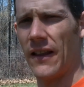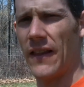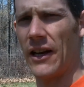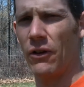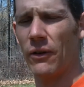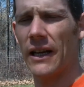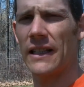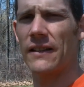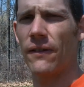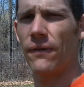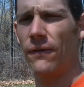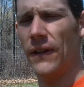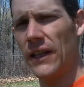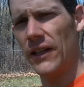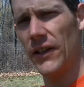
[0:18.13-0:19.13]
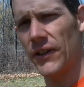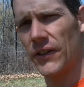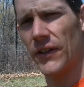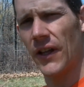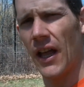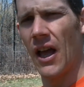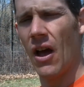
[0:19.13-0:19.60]
and they don't get to
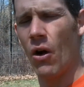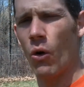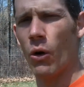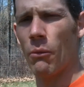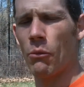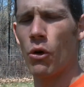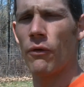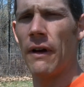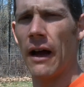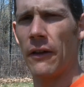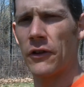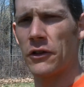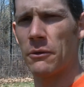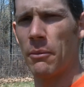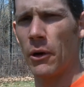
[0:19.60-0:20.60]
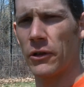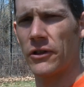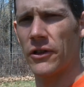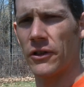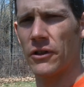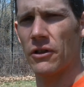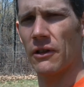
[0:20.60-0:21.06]
feel or move how they're supposed to.